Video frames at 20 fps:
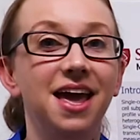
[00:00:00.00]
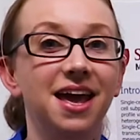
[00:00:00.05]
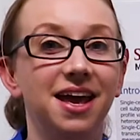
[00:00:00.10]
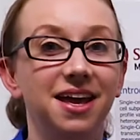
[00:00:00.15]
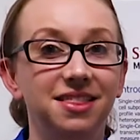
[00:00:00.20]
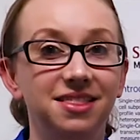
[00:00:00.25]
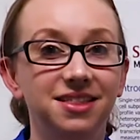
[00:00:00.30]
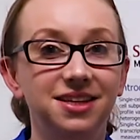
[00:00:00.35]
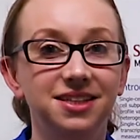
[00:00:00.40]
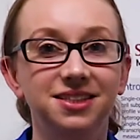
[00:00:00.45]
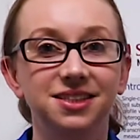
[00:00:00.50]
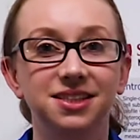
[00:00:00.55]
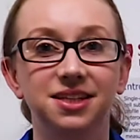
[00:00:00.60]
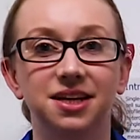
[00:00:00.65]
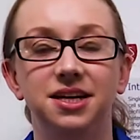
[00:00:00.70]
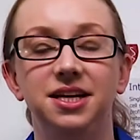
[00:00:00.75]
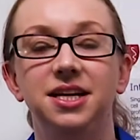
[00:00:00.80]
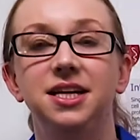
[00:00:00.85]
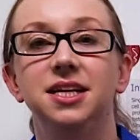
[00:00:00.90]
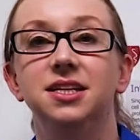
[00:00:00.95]
In this
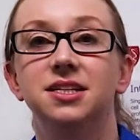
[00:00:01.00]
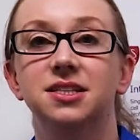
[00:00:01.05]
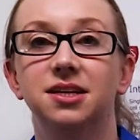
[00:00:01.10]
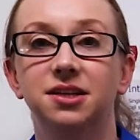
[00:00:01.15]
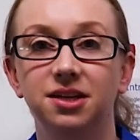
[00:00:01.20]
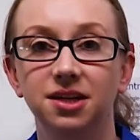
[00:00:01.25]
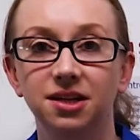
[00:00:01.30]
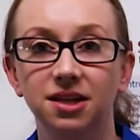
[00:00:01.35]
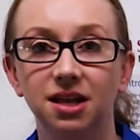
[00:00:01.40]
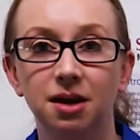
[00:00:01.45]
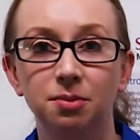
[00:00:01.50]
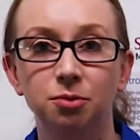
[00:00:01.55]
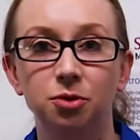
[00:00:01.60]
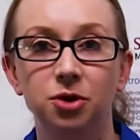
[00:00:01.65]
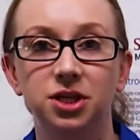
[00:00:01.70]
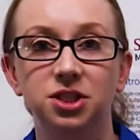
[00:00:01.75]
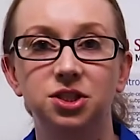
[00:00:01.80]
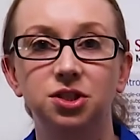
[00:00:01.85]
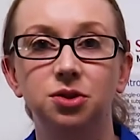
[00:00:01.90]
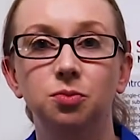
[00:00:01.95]
study, done in
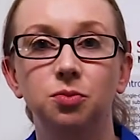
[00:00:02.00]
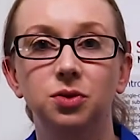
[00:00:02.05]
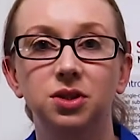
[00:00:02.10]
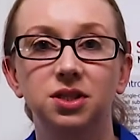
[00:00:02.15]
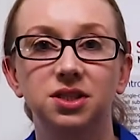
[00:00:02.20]
collaboration with